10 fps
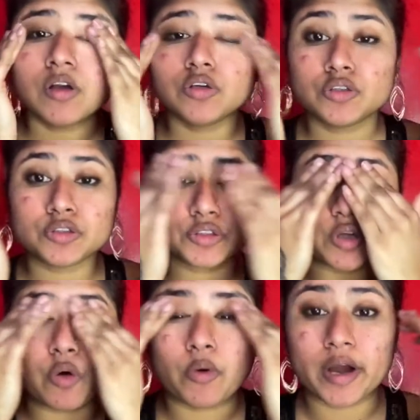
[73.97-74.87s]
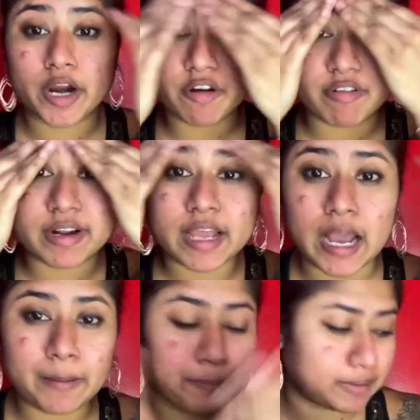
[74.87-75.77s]
So I already
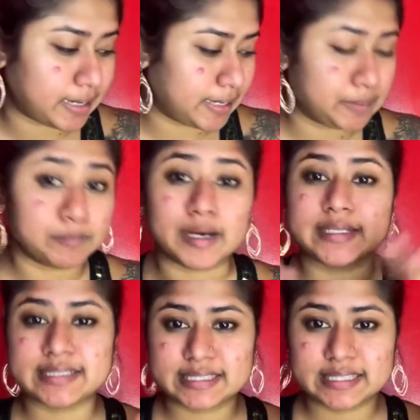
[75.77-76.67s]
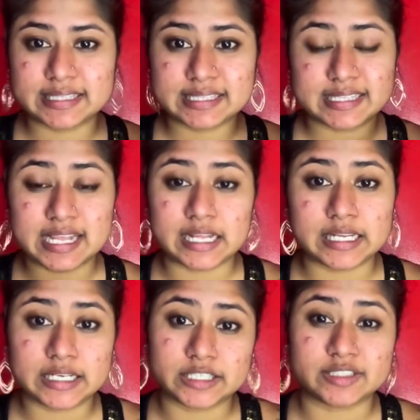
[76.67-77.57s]
applied my
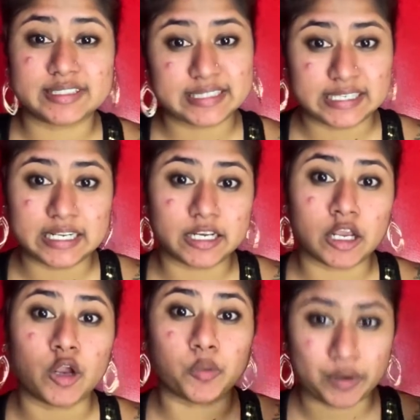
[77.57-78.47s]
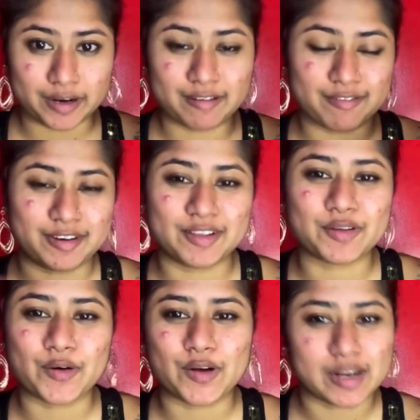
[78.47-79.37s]
Stila, whatever it's
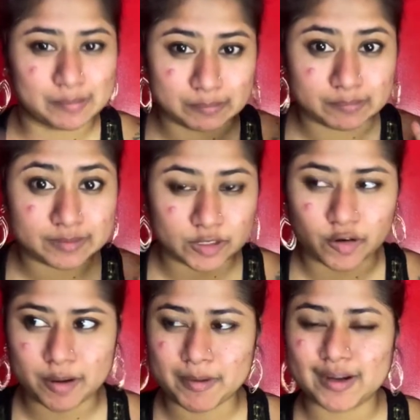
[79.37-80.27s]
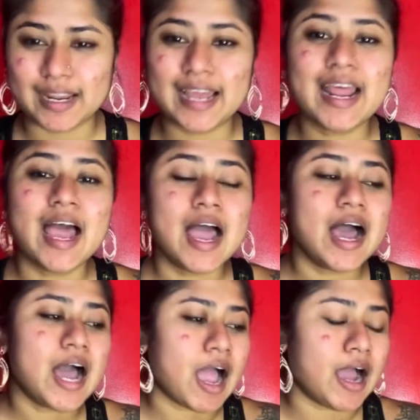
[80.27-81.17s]
called. I'm sorry about that.
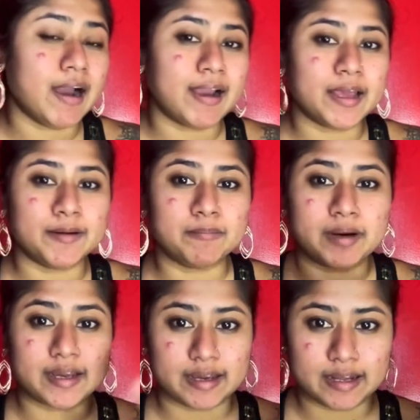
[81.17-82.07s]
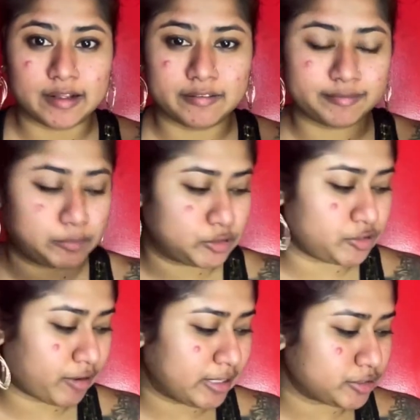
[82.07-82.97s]
And my e.l.f.
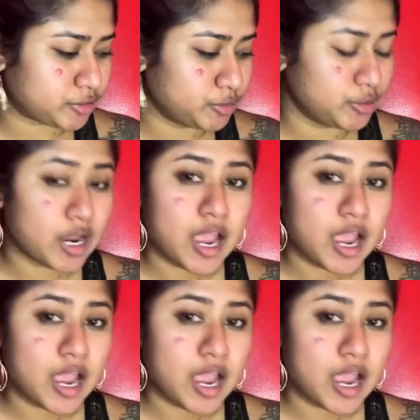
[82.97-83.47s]
moisturizer.